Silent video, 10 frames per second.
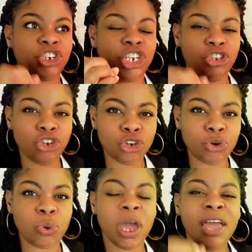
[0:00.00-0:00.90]
She
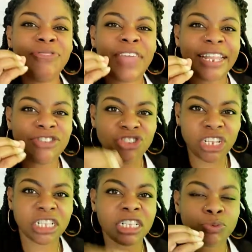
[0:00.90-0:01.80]
knew that
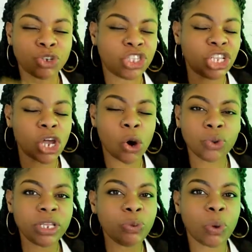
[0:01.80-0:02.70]
Jesus was the
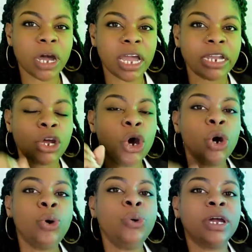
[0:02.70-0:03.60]
only one
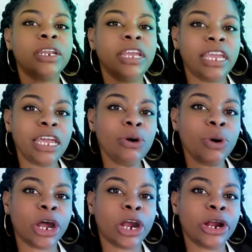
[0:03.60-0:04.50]
who could
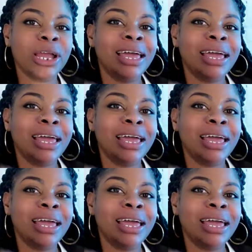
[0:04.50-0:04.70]
heal her